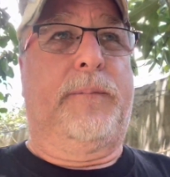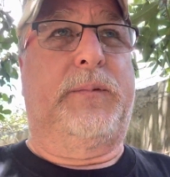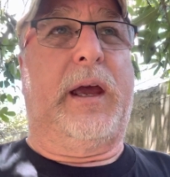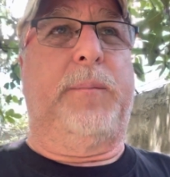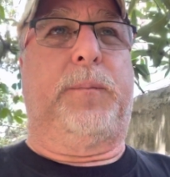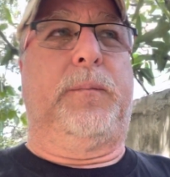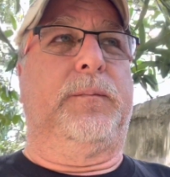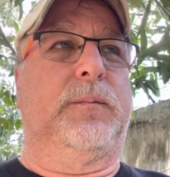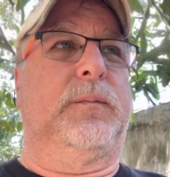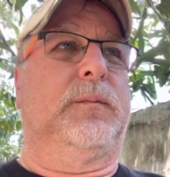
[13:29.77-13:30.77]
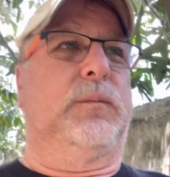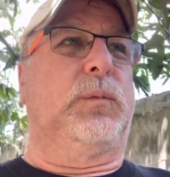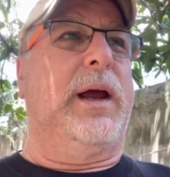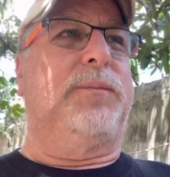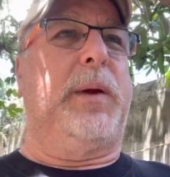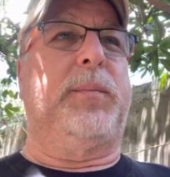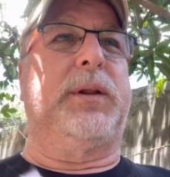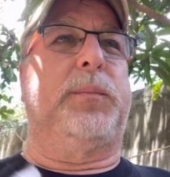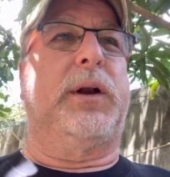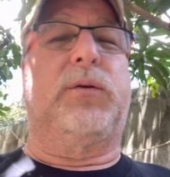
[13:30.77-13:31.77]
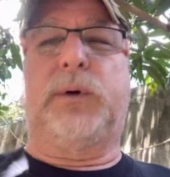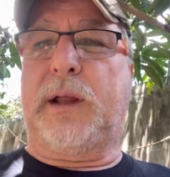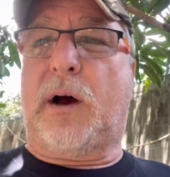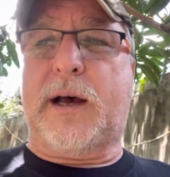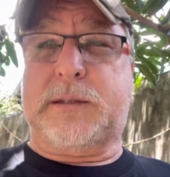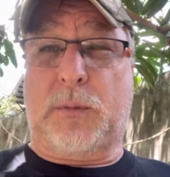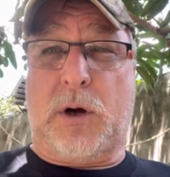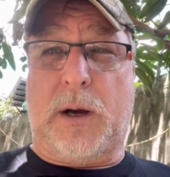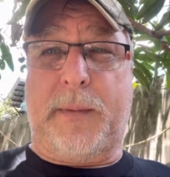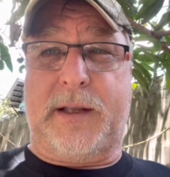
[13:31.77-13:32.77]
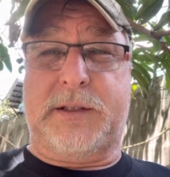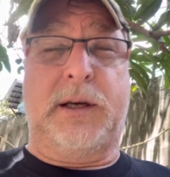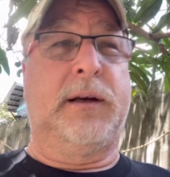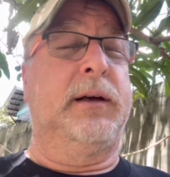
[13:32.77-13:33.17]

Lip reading: we have people that put out really awesome comments.